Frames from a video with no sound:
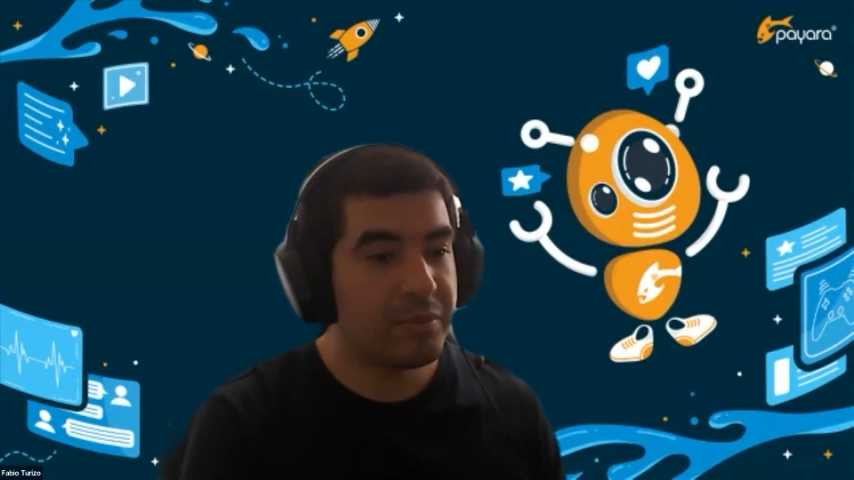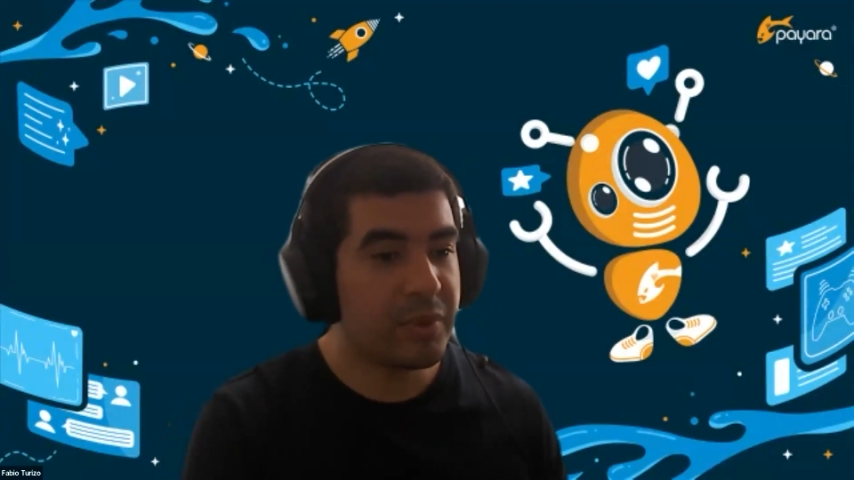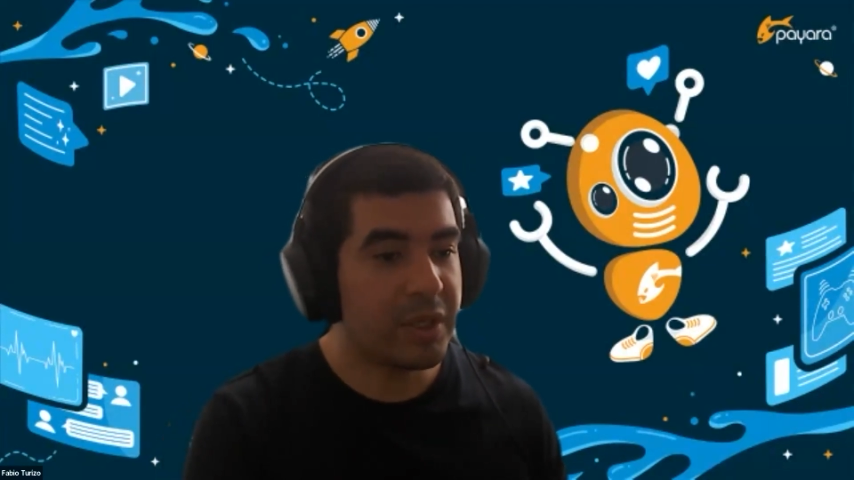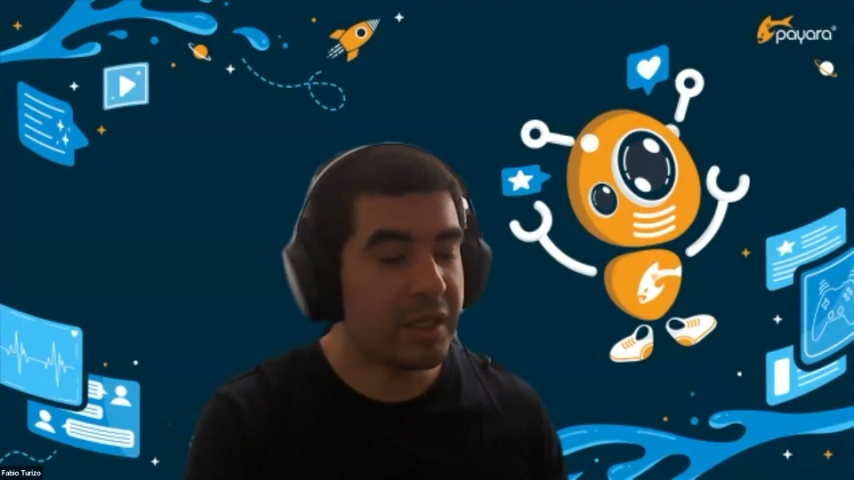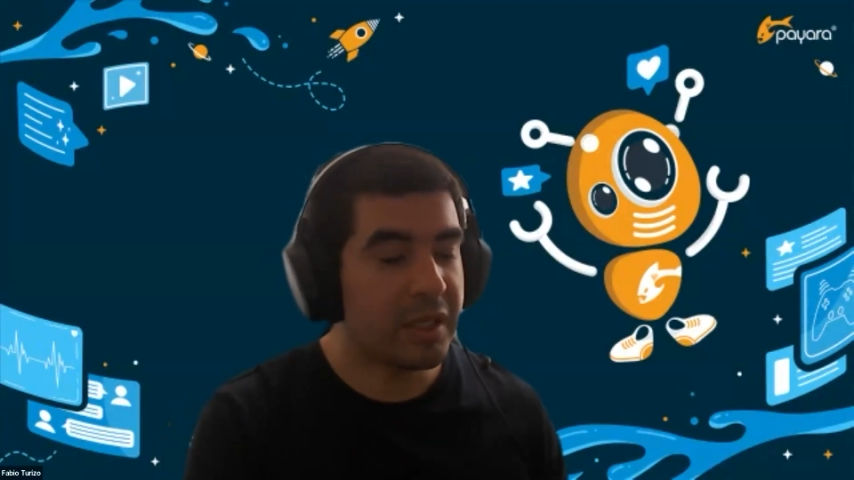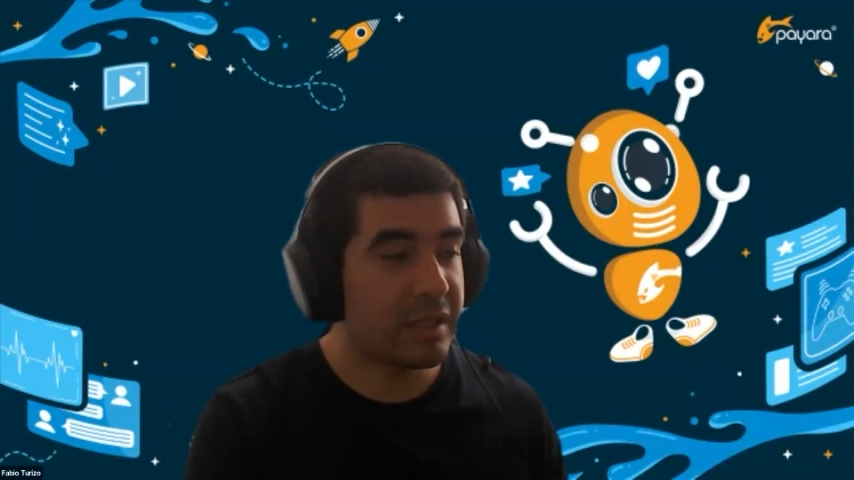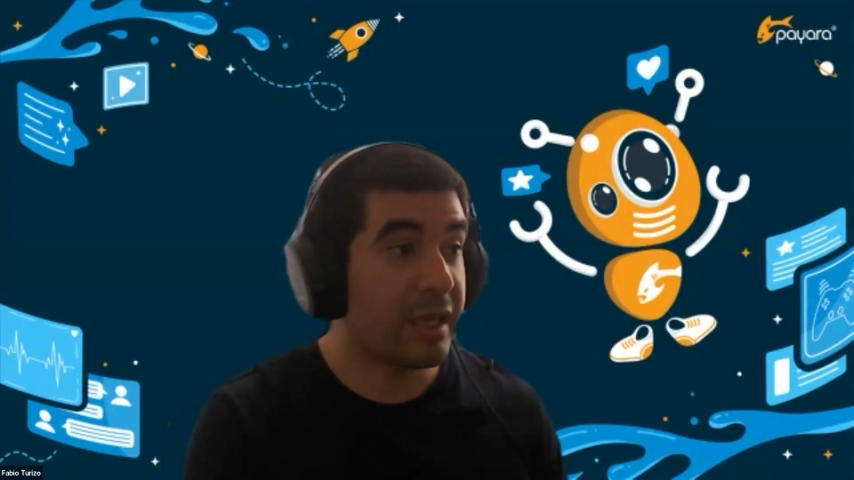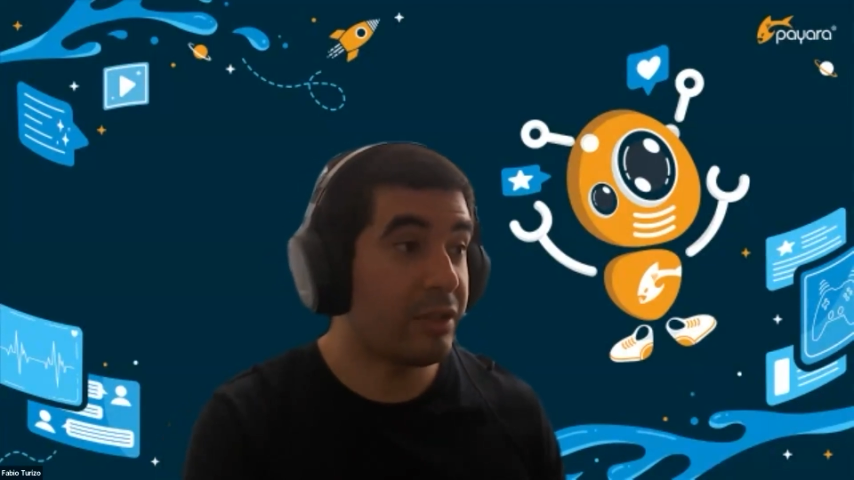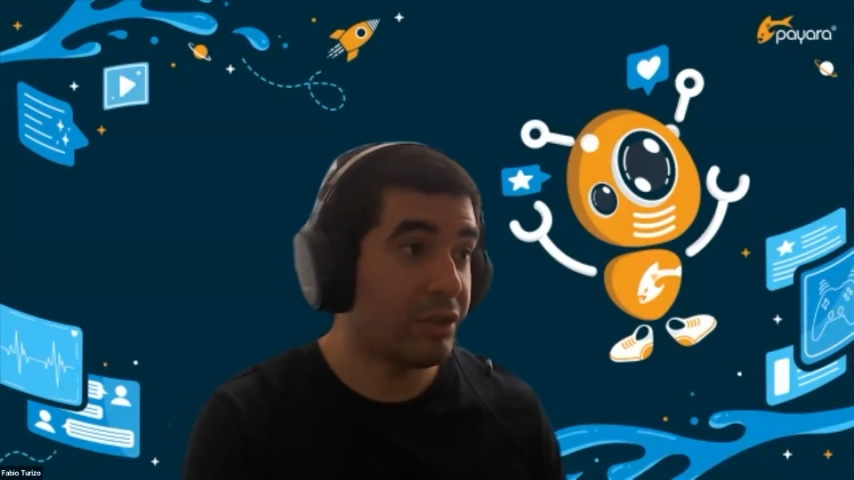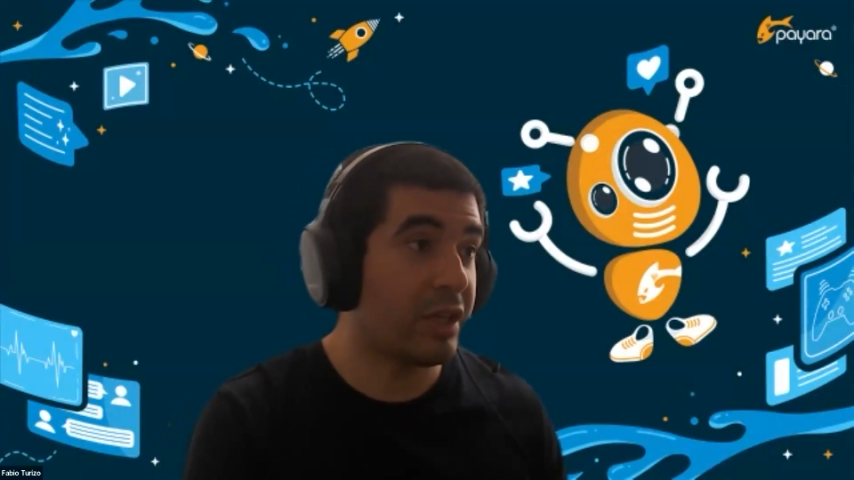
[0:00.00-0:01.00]
But as
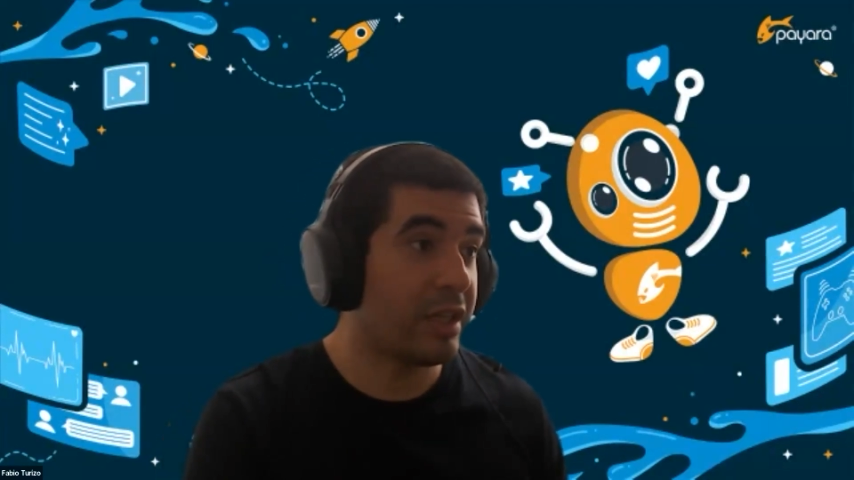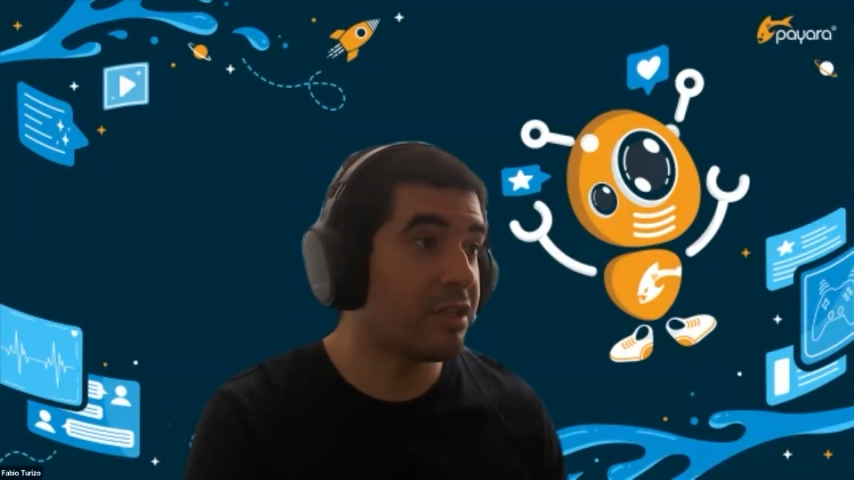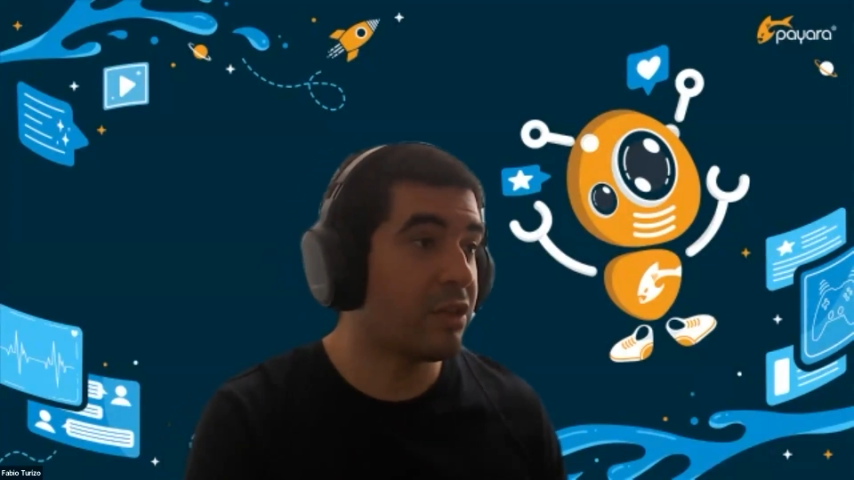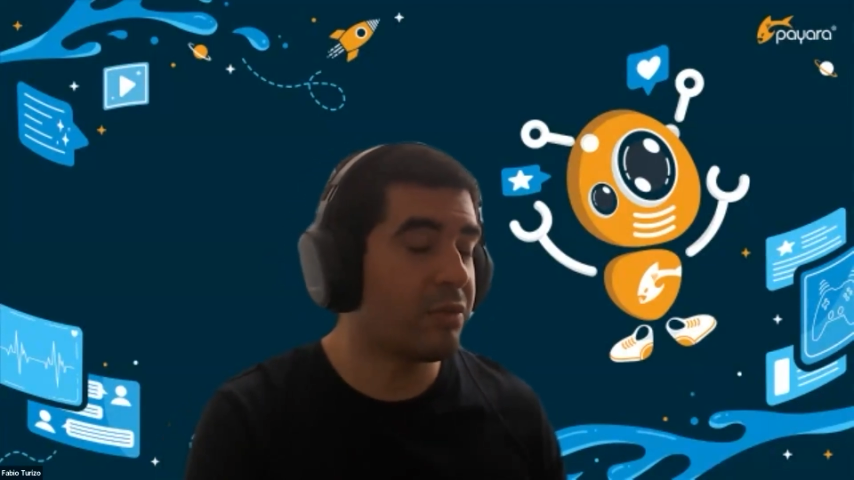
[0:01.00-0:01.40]
Andrew said, it's